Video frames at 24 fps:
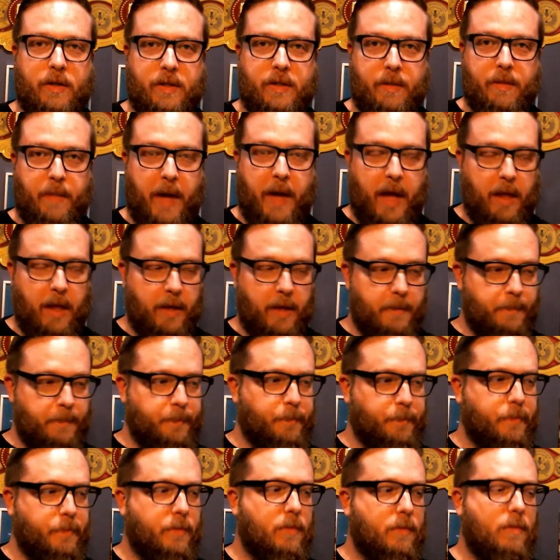the palate,
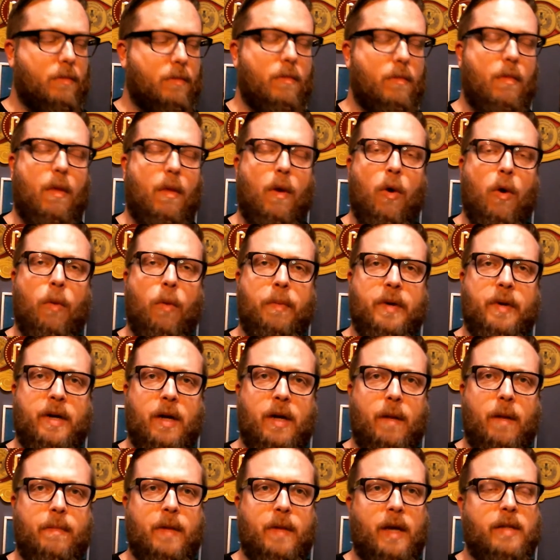open it
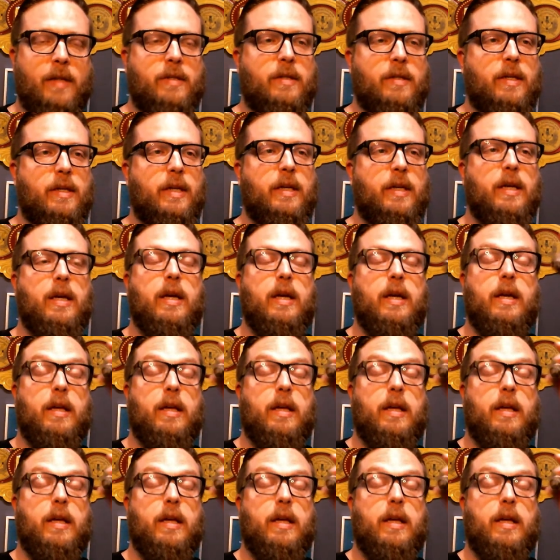up nicely.